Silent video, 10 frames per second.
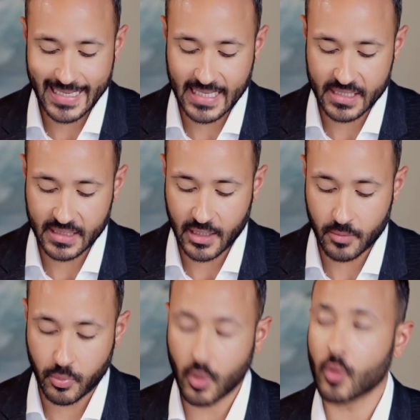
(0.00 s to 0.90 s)

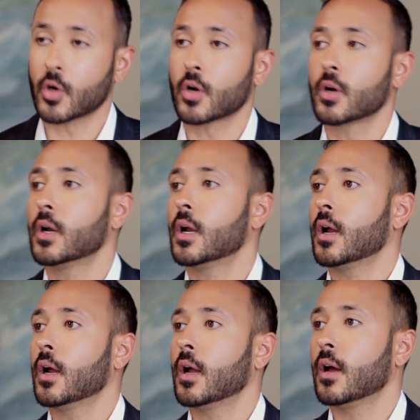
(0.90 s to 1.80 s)
designated broker
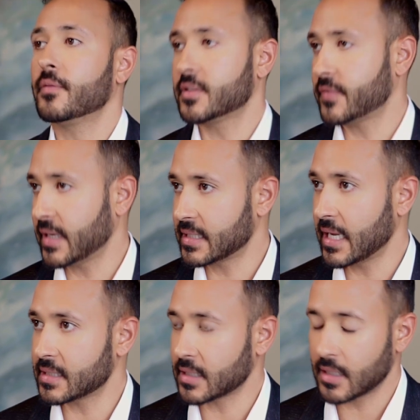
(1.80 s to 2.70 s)
of this
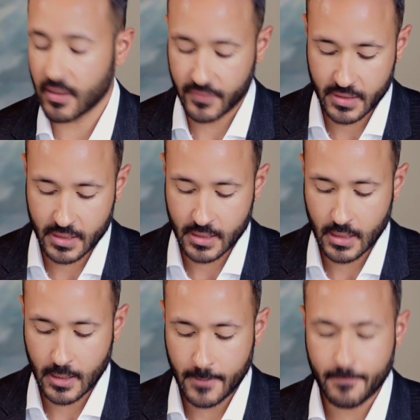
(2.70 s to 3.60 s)
fantastic office,
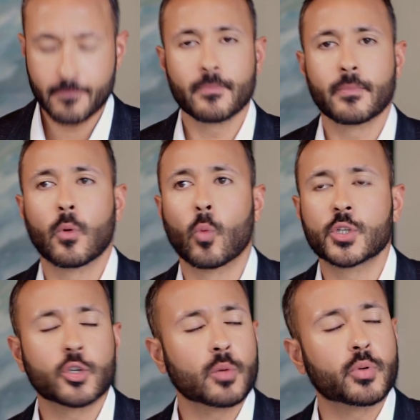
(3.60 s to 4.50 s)
what's
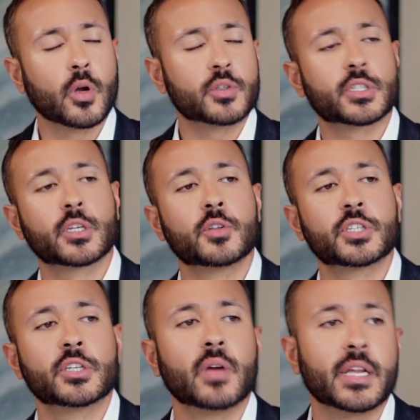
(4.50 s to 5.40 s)
your approach to coaching
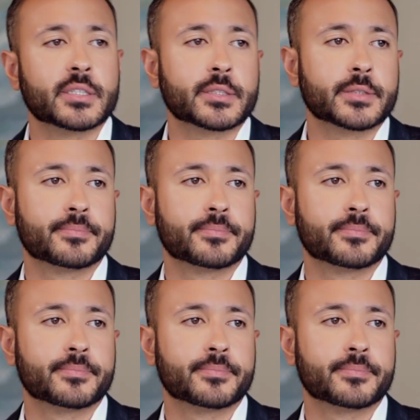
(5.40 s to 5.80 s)
new agents?